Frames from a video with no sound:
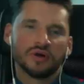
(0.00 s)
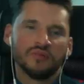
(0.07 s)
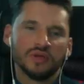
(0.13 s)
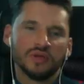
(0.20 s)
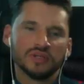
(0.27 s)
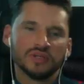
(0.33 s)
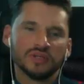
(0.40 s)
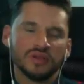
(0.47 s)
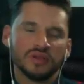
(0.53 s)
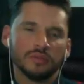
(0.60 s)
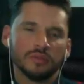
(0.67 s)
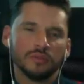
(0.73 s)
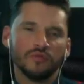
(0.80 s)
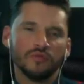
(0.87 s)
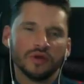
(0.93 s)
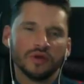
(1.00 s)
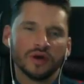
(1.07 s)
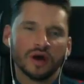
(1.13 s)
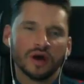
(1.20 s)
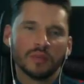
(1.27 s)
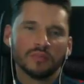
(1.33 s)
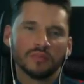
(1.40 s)
Everybody's either moving
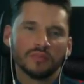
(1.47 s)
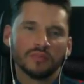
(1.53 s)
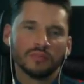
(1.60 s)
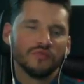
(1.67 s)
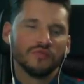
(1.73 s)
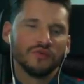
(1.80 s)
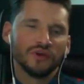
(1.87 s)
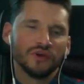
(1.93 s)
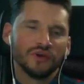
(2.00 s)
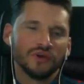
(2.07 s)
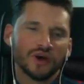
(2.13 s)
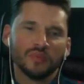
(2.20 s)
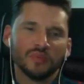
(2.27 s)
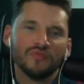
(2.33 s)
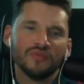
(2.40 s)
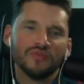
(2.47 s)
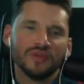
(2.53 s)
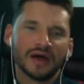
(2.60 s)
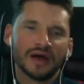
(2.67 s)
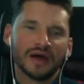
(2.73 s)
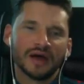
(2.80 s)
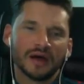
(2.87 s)
up, or moving
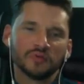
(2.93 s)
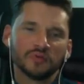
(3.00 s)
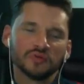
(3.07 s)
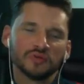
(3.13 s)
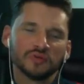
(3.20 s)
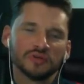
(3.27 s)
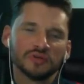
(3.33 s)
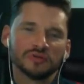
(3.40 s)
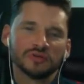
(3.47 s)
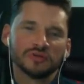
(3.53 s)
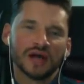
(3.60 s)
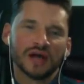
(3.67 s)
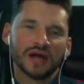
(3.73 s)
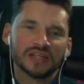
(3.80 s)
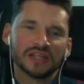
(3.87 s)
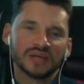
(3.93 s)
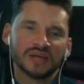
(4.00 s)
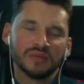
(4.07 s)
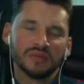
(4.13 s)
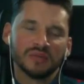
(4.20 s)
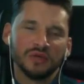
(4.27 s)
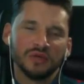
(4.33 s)
down into classic. I
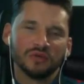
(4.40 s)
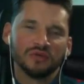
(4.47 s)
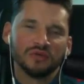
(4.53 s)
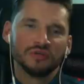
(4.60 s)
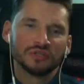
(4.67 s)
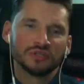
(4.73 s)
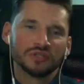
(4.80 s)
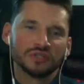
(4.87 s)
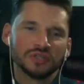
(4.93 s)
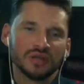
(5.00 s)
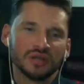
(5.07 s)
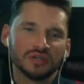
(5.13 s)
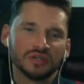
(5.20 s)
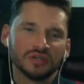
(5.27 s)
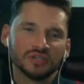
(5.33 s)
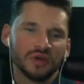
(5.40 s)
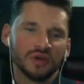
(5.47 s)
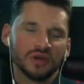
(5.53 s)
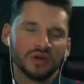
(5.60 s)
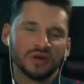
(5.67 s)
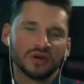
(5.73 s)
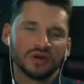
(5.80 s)
mean, your division is getting just
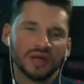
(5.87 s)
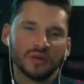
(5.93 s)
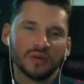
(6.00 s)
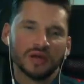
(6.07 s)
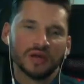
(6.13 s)
bigger day by